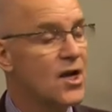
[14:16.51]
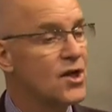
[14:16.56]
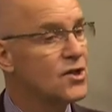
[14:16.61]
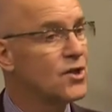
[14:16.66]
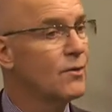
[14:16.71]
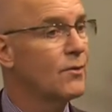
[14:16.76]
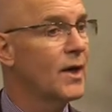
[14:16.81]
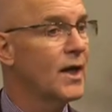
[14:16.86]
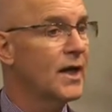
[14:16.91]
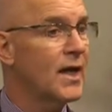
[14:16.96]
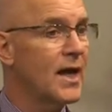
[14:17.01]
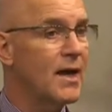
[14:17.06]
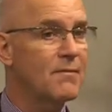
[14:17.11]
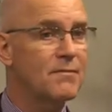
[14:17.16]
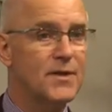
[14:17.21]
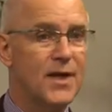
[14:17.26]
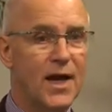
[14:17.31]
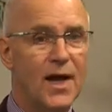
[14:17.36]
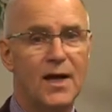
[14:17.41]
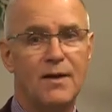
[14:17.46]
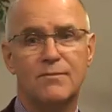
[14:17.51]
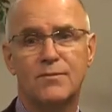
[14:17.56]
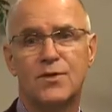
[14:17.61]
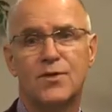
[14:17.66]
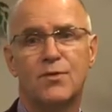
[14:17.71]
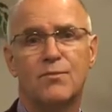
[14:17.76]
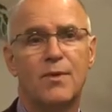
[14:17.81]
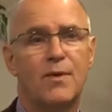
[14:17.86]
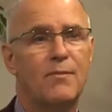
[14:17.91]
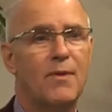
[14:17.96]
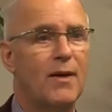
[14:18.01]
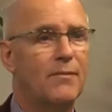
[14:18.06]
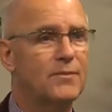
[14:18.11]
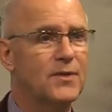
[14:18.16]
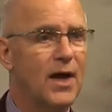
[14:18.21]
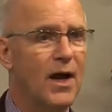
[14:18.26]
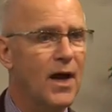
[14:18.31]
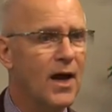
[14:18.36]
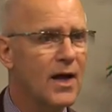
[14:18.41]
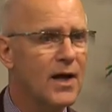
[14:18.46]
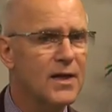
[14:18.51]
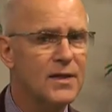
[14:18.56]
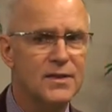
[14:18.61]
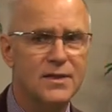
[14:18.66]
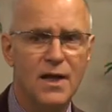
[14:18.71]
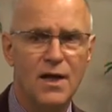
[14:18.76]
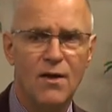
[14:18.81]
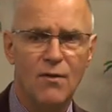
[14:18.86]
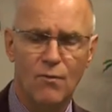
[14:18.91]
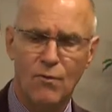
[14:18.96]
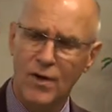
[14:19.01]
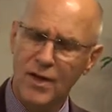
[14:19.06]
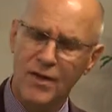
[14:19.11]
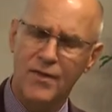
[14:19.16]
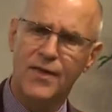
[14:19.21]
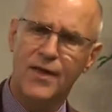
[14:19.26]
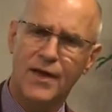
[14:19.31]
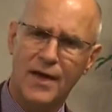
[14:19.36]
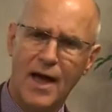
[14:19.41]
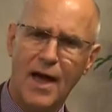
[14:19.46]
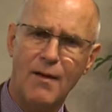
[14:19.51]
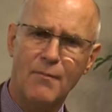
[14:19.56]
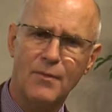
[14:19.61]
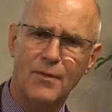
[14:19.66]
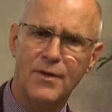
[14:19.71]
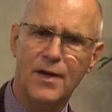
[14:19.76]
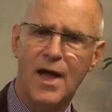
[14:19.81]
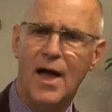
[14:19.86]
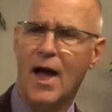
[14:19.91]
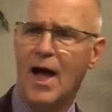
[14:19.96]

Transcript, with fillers: So when it came time to be baptized, what do you think happened?